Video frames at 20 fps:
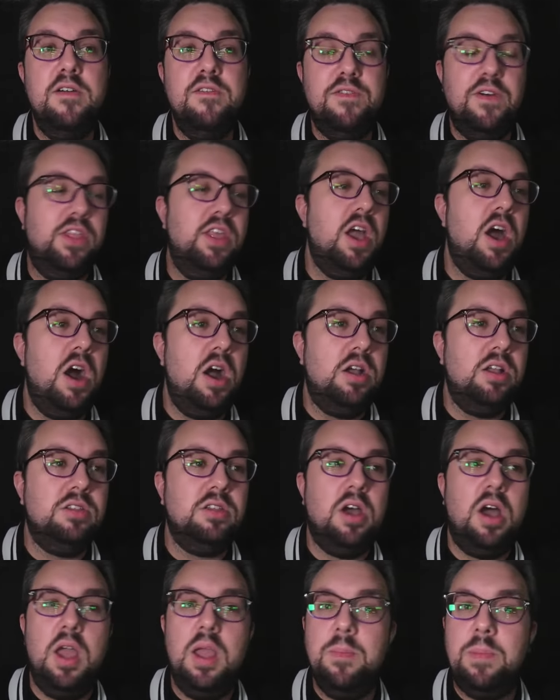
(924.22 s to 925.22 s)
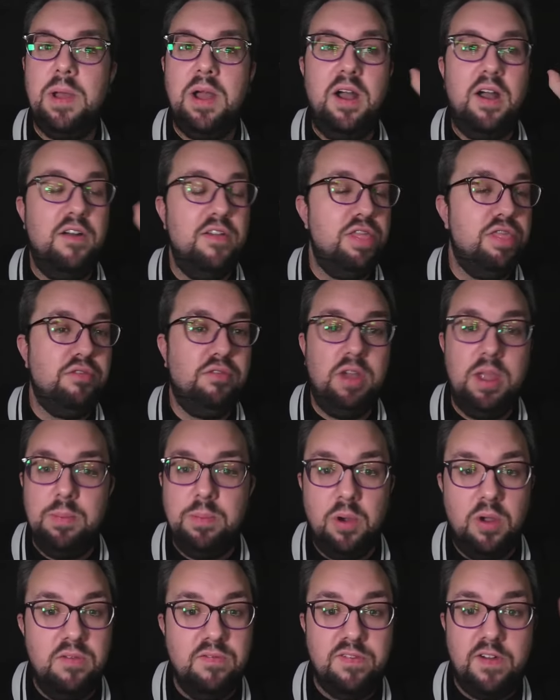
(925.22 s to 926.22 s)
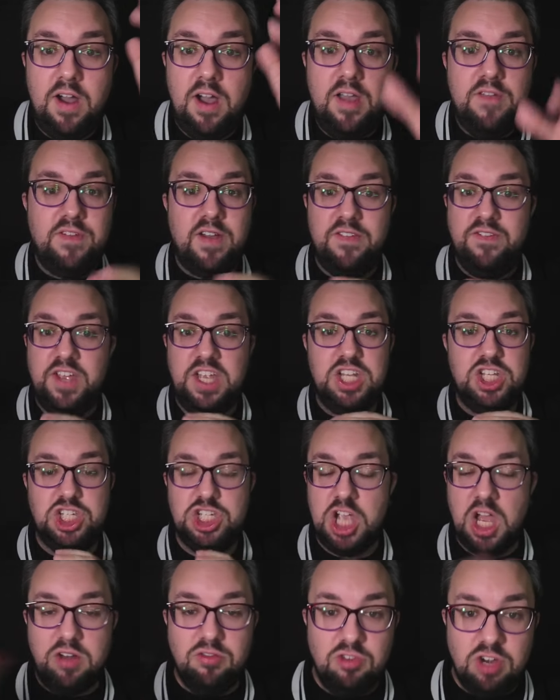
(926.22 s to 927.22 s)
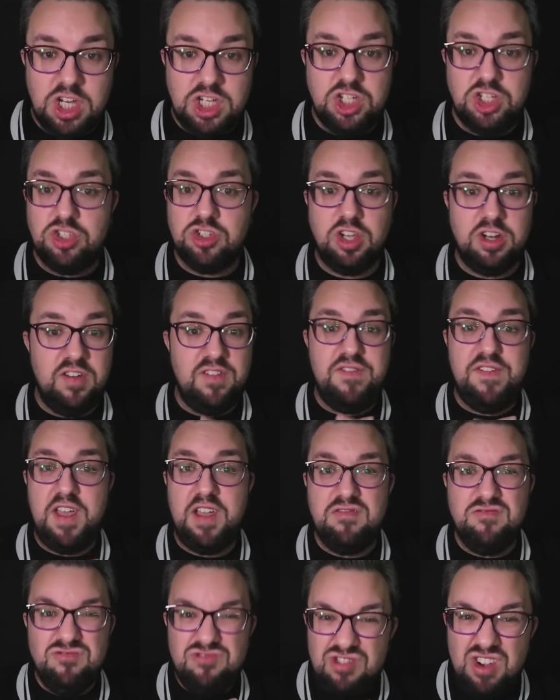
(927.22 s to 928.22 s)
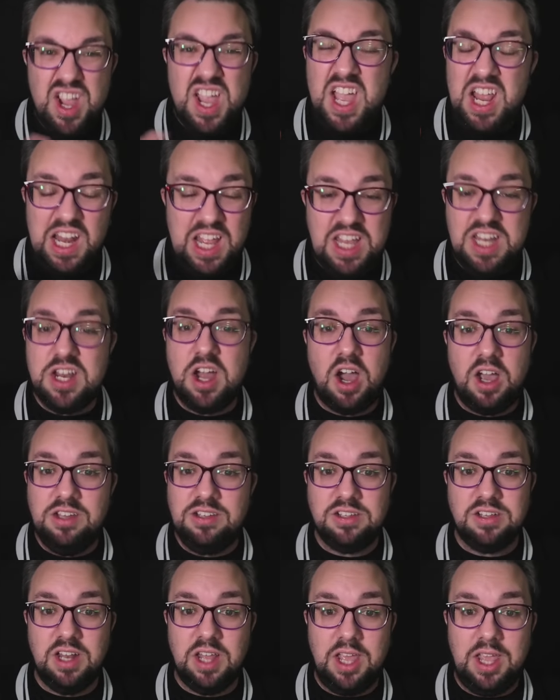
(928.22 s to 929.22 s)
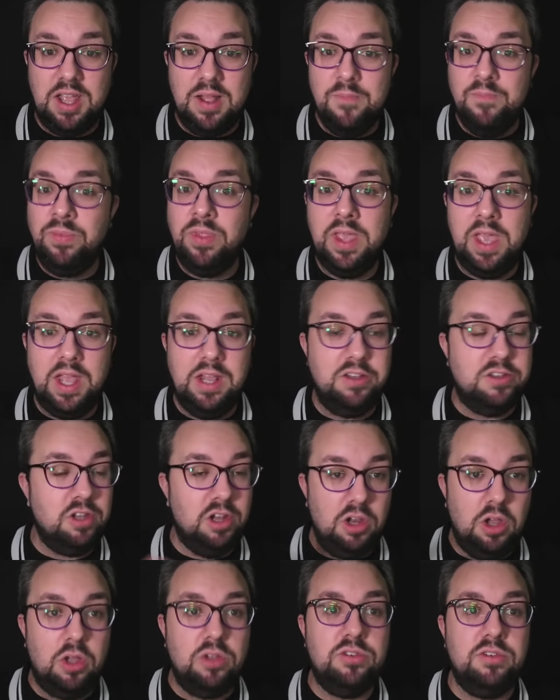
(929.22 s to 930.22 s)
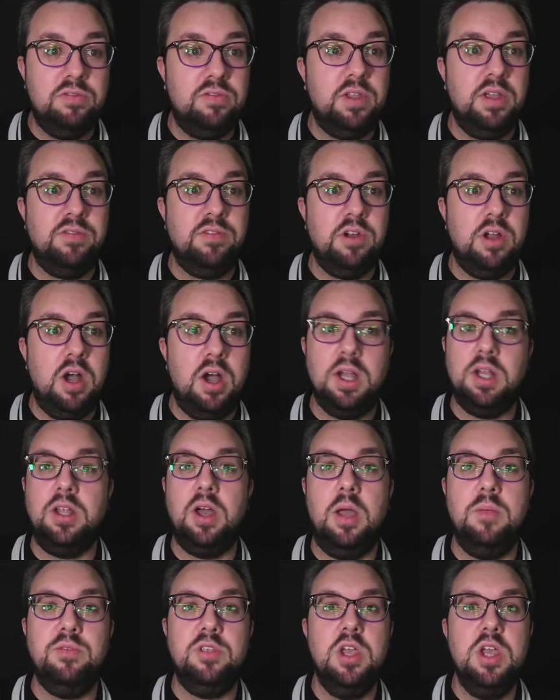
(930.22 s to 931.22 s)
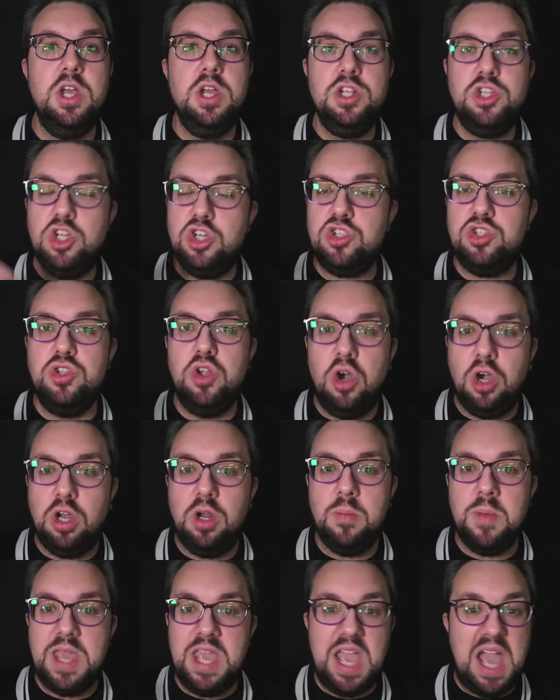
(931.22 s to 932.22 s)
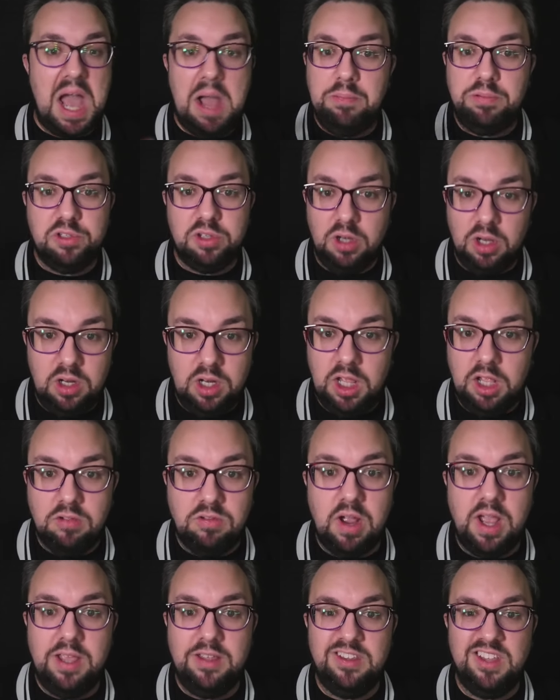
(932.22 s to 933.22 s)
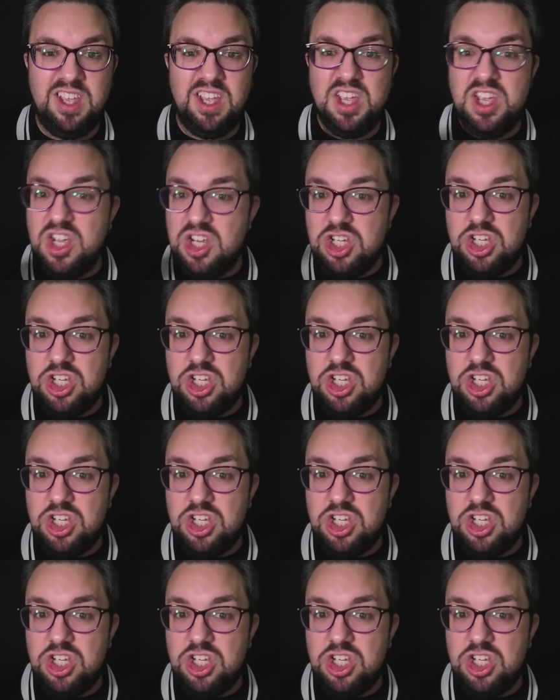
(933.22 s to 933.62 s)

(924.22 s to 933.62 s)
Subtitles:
For the archetype, 3.5. I think generally she's going to fit really nicely into lots of different archetypes, just not going to be absolutely crazy.